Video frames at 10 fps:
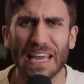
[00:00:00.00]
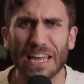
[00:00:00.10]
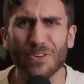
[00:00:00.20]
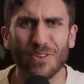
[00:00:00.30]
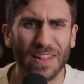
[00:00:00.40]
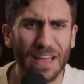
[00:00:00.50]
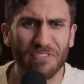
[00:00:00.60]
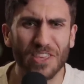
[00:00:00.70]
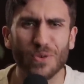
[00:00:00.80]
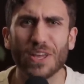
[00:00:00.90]
in your
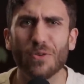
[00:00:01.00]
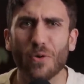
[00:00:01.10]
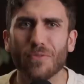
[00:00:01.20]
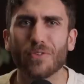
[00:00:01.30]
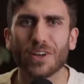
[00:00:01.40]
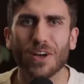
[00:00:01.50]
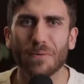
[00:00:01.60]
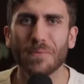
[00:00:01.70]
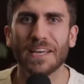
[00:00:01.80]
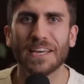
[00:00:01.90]
life that you can
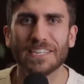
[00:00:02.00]
overcome